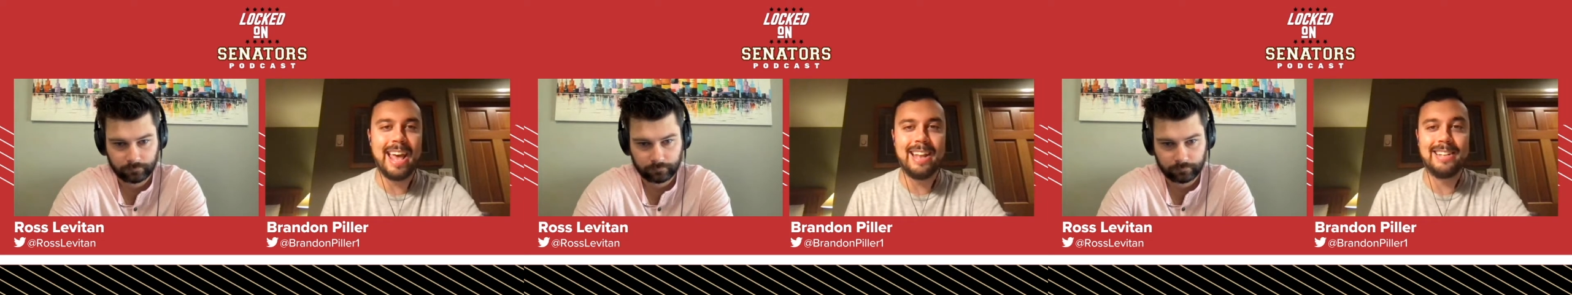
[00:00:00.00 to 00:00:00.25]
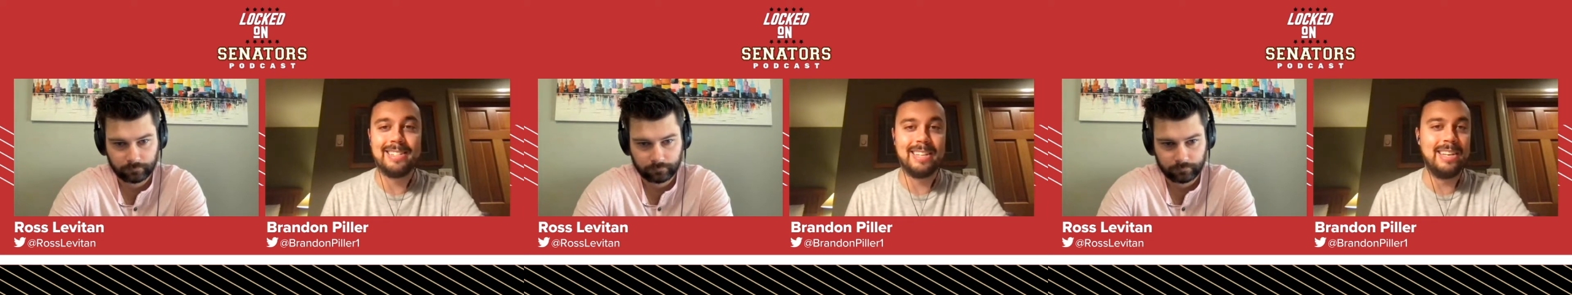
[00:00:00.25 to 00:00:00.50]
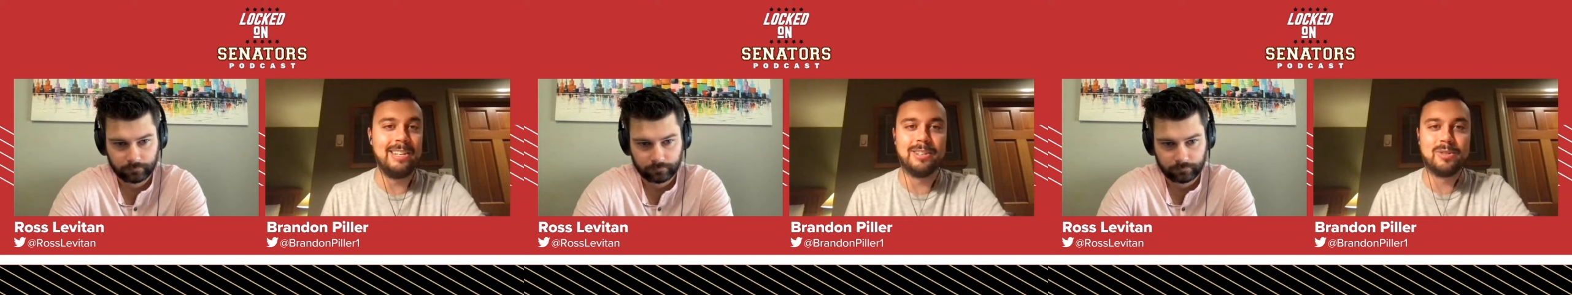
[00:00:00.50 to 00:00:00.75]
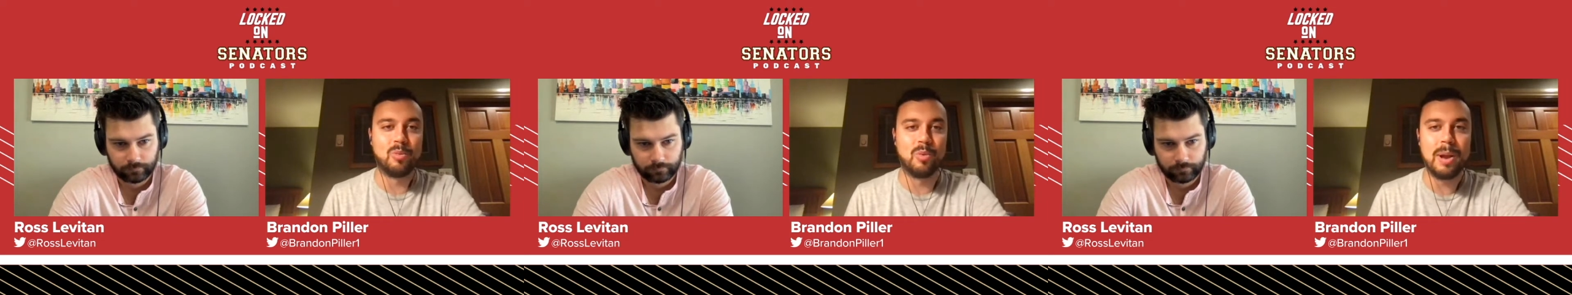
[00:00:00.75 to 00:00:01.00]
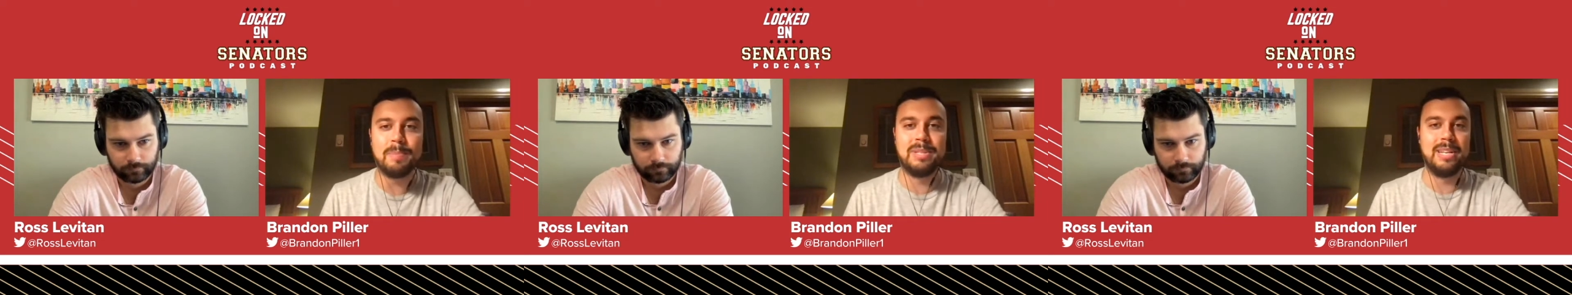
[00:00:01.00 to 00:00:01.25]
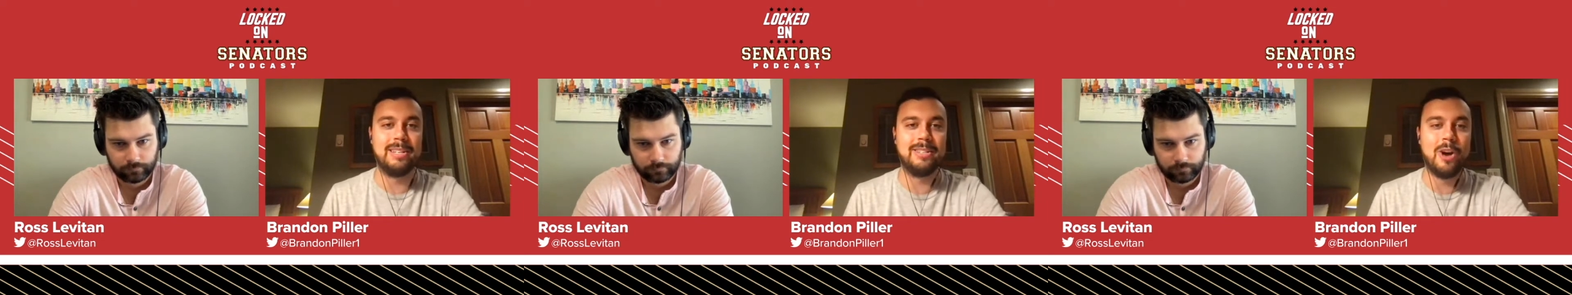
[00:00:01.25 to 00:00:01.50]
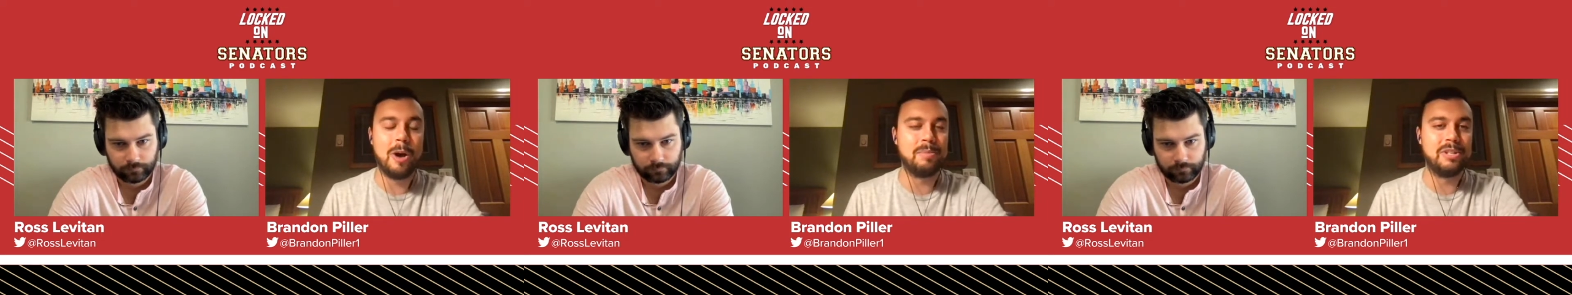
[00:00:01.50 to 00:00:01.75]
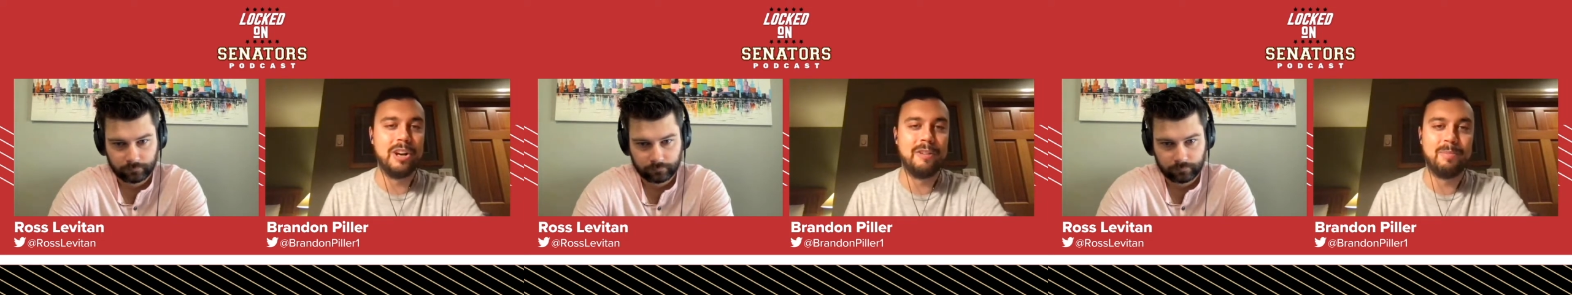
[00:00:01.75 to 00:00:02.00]
Speaker 1: and he just rips it top
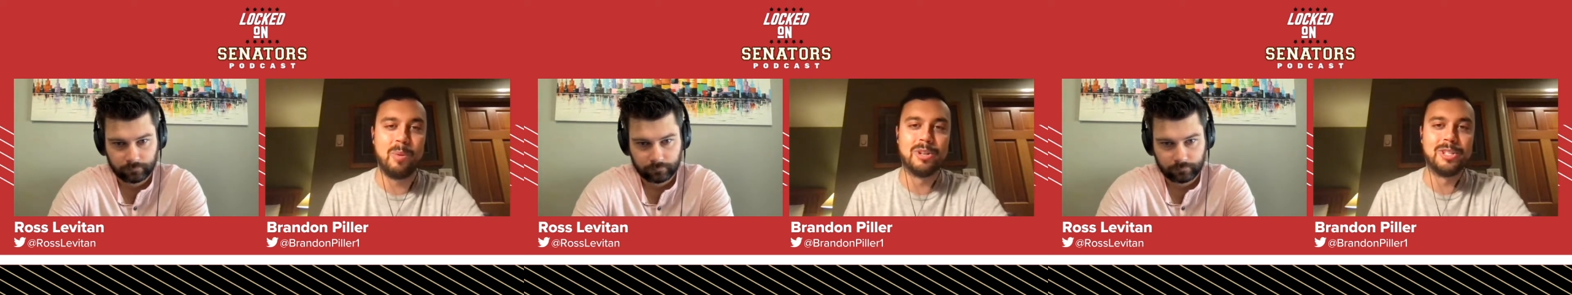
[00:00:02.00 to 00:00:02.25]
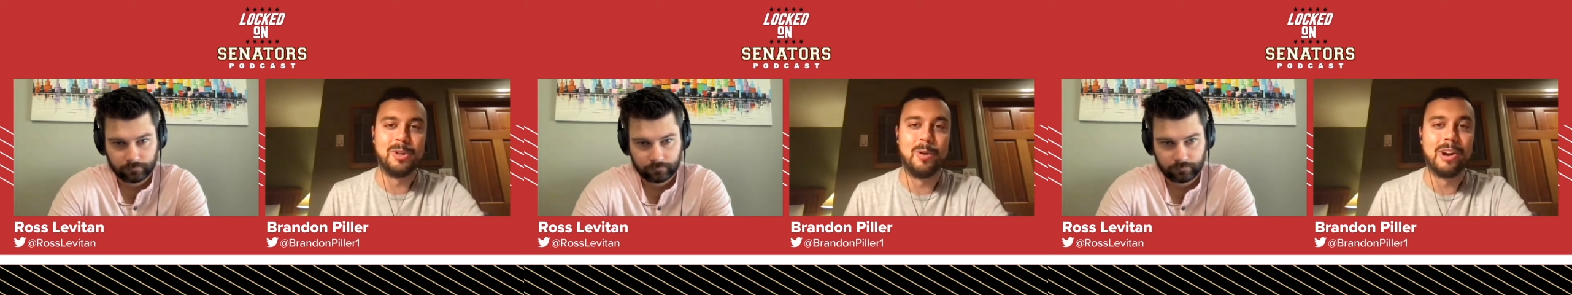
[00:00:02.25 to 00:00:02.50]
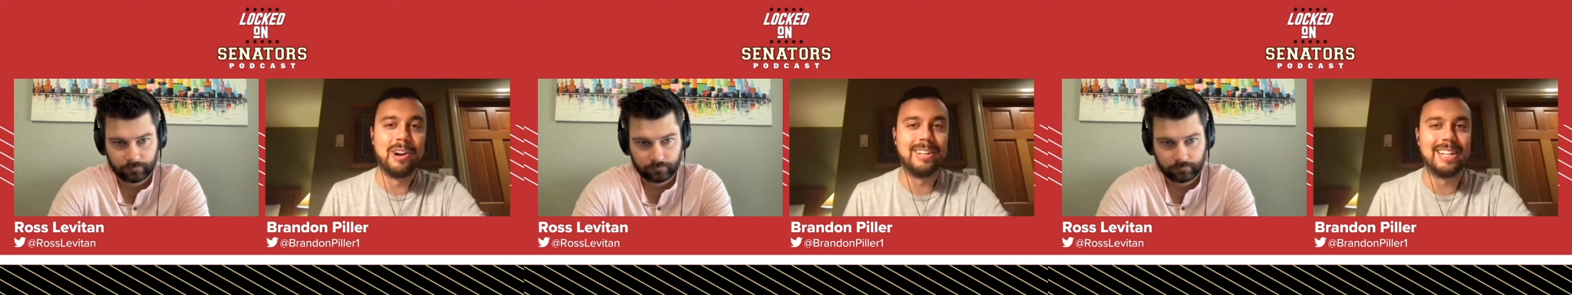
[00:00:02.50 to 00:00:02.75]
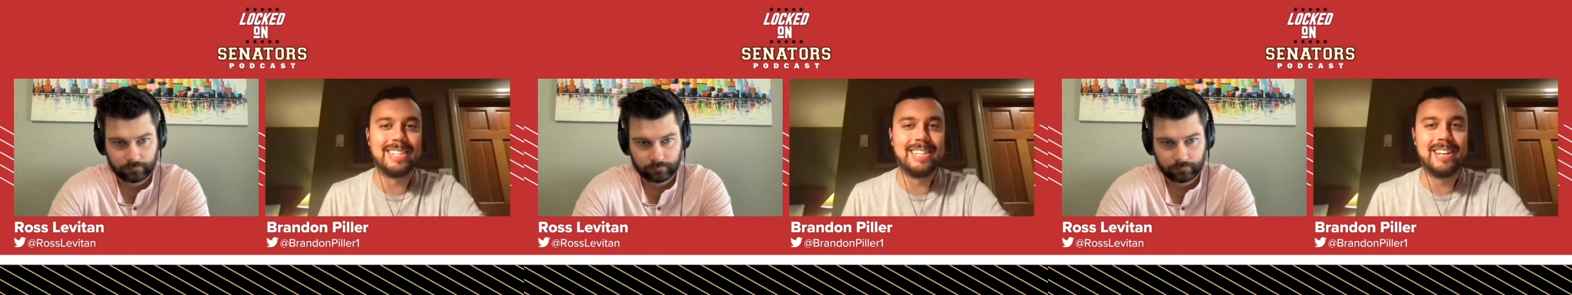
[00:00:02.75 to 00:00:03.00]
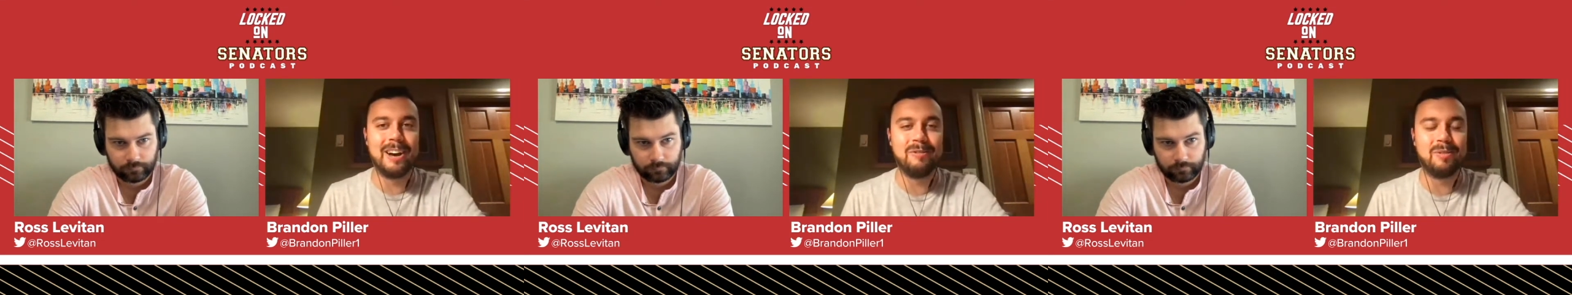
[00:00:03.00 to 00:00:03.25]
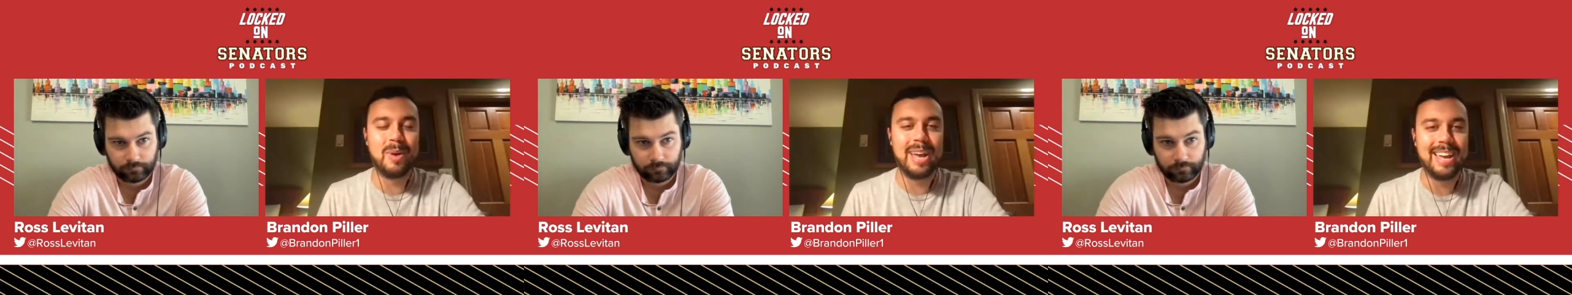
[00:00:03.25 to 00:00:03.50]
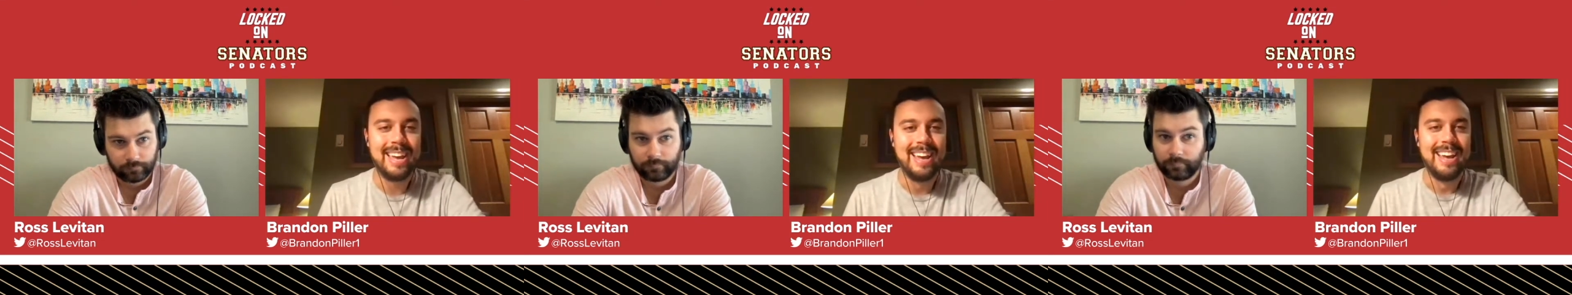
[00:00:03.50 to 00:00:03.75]
shelf. Poor Søgaard. That's a tough way